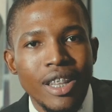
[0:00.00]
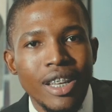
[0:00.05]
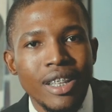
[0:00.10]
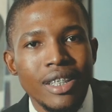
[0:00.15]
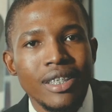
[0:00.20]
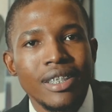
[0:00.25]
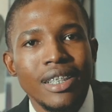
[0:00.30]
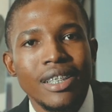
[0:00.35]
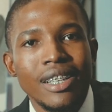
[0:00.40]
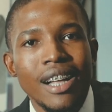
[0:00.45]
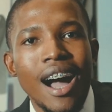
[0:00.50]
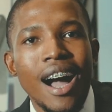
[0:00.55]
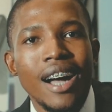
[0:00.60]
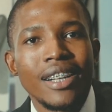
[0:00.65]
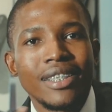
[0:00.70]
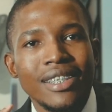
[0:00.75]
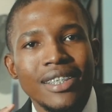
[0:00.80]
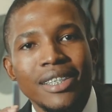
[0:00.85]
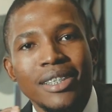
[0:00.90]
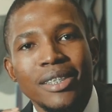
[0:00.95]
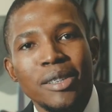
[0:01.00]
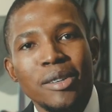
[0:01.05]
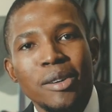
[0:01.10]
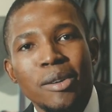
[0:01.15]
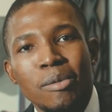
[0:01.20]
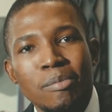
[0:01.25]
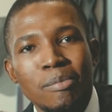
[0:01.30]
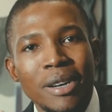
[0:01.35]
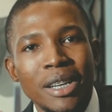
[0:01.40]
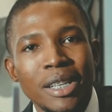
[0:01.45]
that art
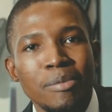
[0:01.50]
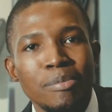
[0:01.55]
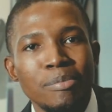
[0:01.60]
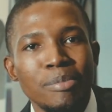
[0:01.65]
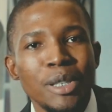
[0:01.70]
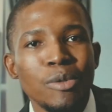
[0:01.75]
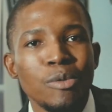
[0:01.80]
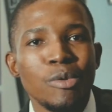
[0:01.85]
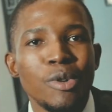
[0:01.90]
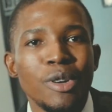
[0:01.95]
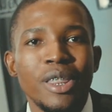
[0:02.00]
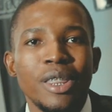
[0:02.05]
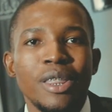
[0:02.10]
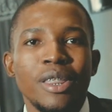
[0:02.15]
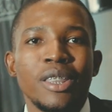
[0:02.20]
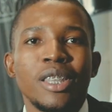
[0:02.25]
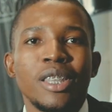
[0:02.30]
might be worth